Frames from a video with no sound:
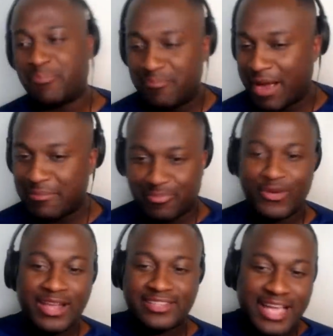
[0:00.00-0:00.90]
I might
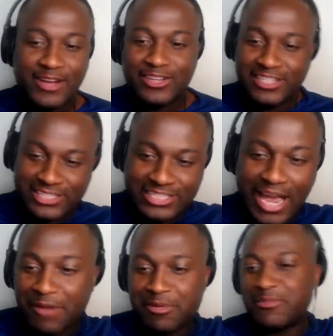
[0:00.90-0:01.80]
break down in the
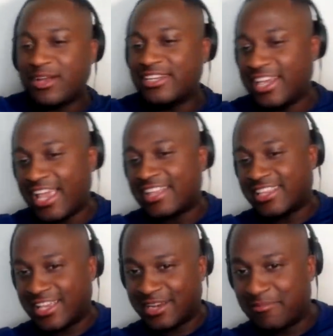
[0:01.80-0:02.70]
shower one day
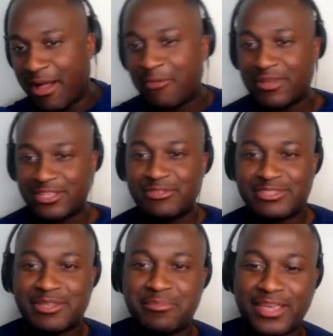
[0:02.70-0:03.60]
thinking about what ah.
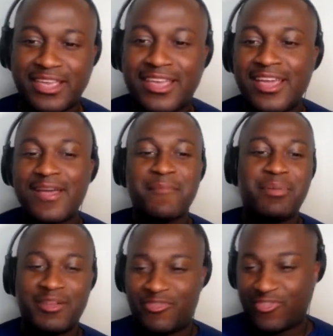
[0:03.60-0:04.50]
used to be
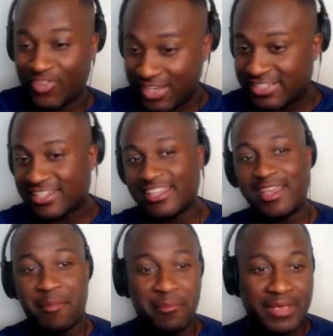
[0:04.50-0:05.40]
but
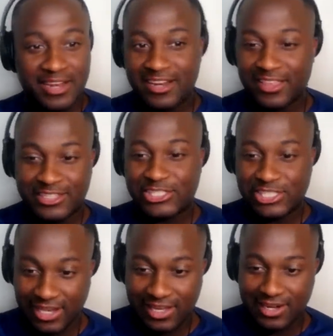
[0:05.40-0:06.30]
eventually, I'm gonna meet another
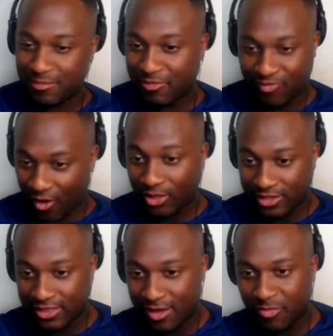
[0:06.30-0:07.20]
chick and I'm gonna
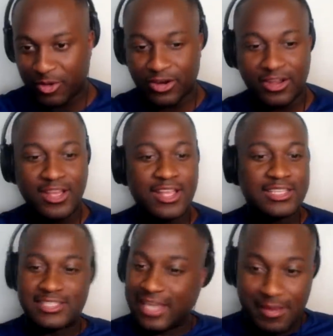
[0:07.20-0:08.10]
fall in love with her.
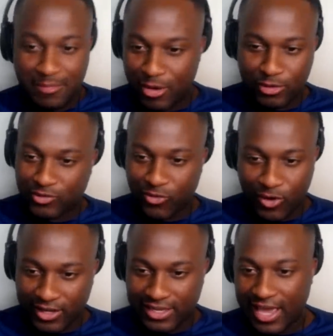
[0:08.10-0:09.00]
Same goes
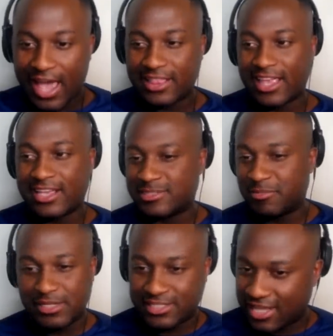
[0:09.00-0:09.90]
for a cat. Like
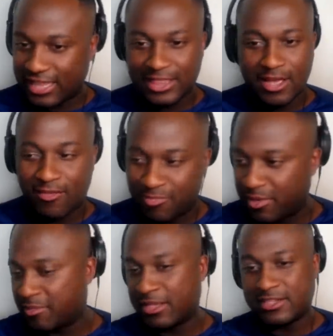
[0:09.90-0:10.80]
as much as I love
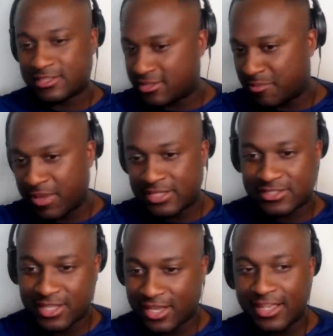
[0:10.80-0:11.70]
Mimi, this is the
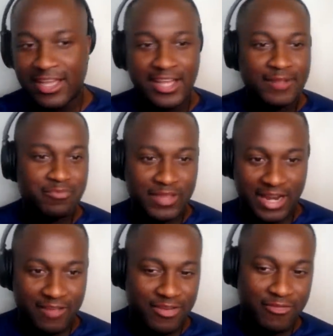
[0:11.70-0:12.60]
best thing
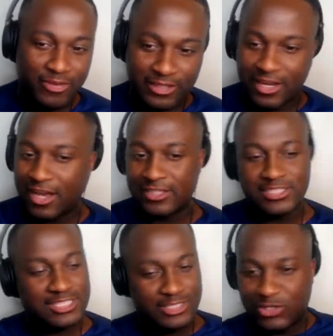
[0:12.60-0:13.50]
that I've ever
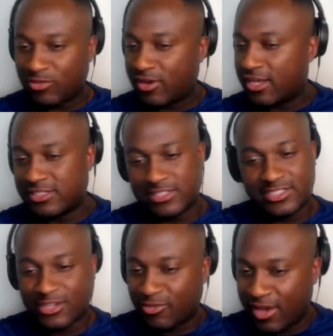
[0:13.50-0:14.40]
done. She's great.
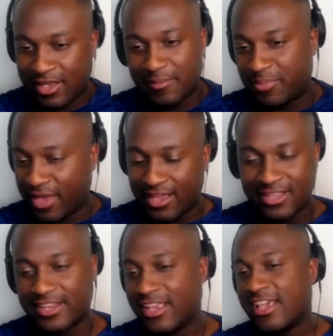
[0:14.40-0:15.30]
She's a great
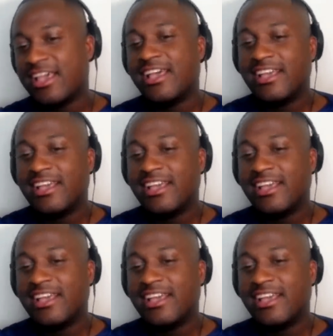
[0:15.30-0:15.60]
companion.